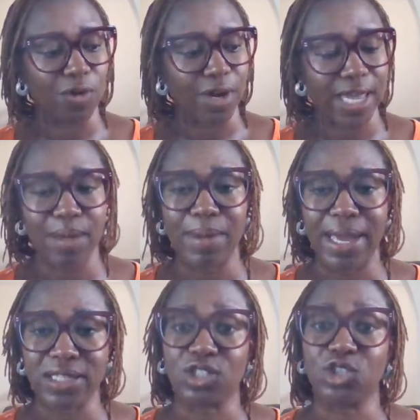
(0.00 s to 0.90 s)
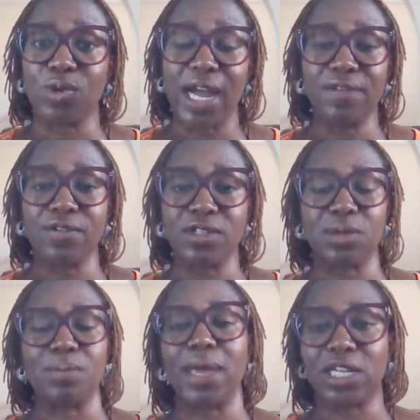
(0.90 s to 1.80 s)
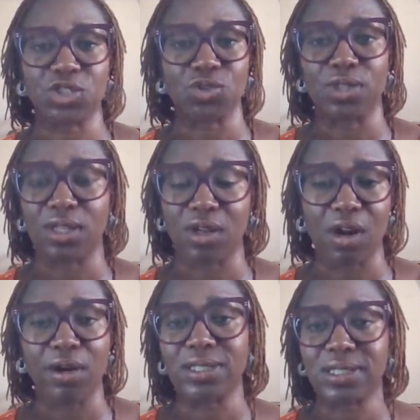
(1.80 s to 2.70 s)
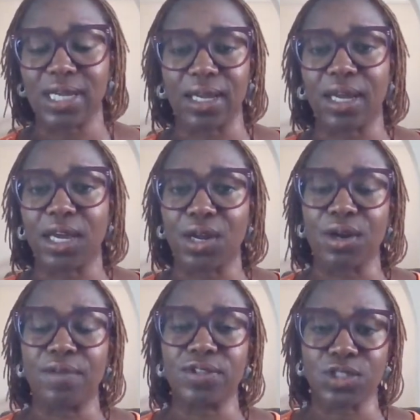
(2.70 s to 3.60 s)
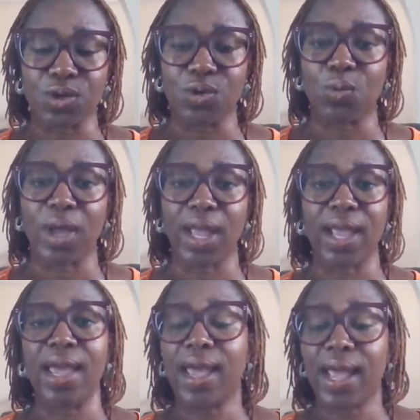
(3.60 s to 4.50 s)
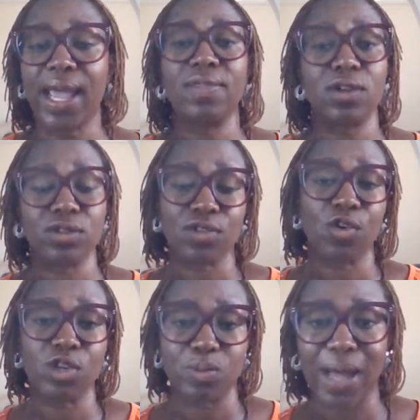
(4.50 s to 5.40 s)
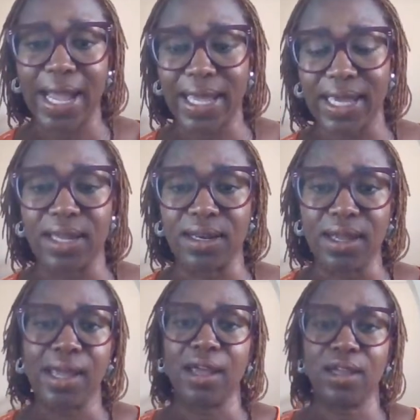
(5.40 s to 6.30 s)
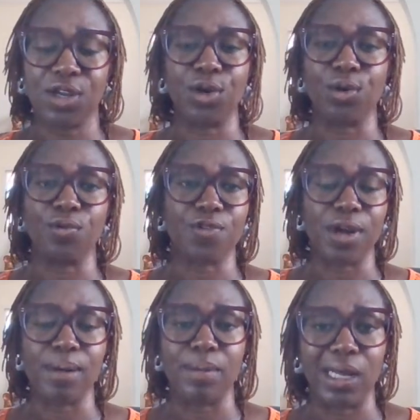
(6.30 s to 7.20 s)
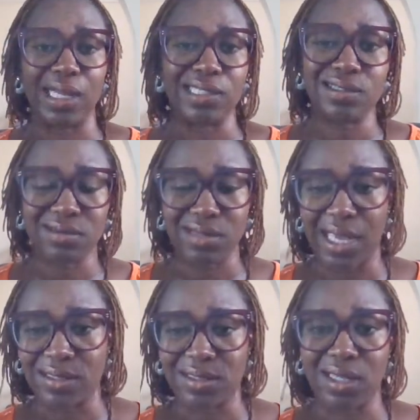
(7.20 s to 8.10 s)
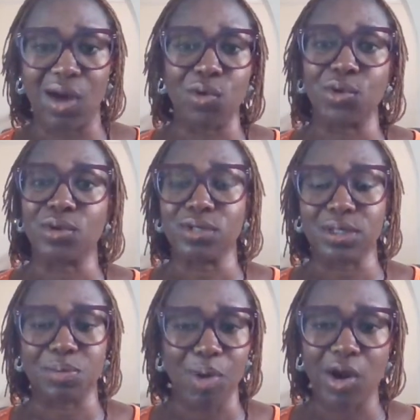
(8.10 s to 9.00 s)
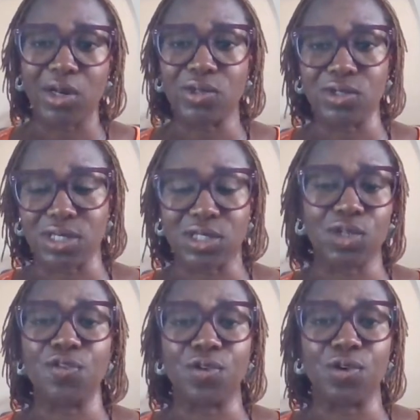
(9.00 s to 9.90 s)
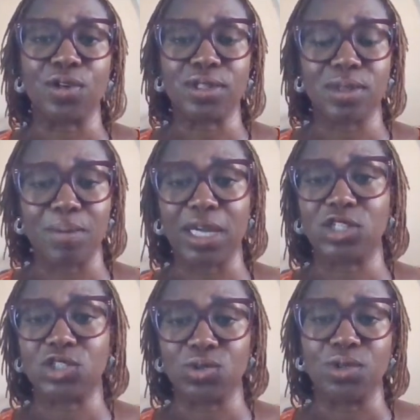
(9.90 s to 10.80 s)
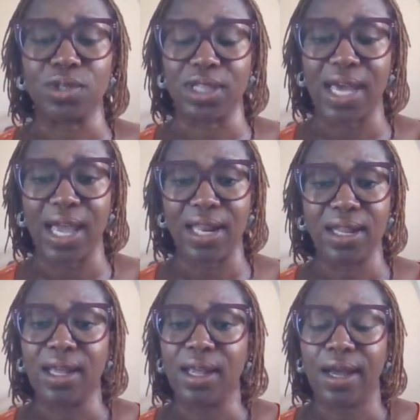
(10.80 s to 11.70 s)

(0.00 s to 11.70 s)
for him as the driver to make sure that the car is taken care of a certain way. And there's, of course, buy-in, you know, from us as the owners and partners and so forth to make sure that